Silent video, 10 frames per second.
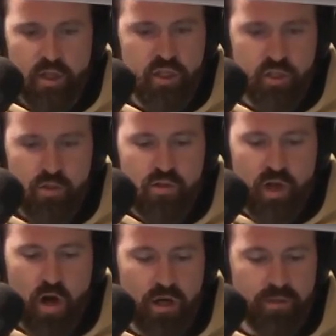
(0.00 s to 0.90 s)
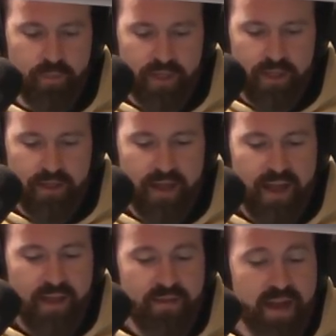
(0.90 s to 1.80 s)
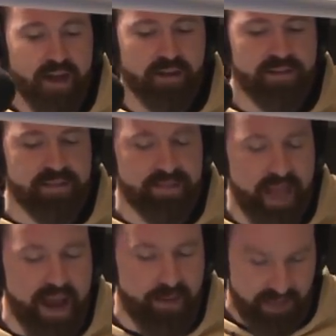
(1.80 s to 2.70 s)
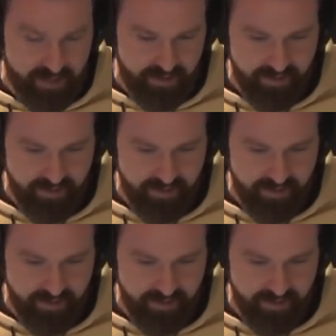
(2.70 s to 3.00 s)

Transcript: the shoes aren't pink; they're salmon.